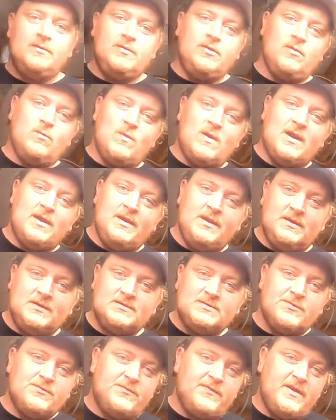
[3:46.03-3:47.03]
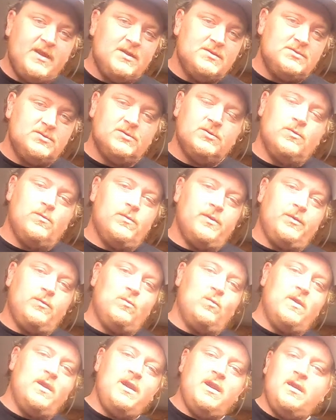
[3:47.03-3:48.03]
you're winding so fast you're
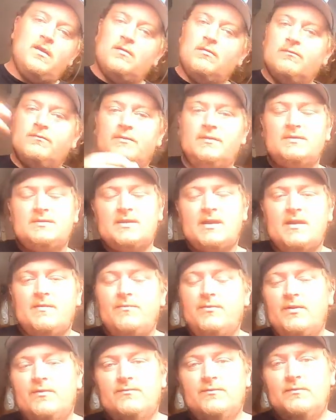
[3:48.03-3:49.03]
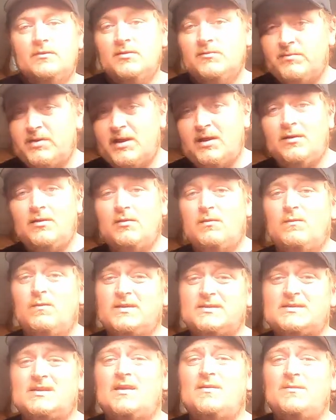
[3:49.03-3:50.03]
going way over the top of them, depending on
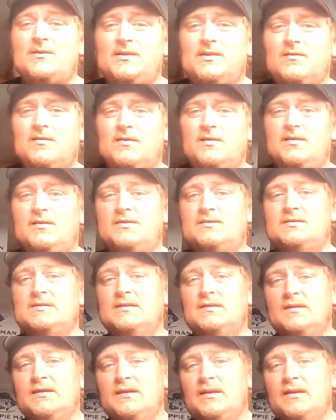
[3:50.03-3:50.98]
what time of year it is.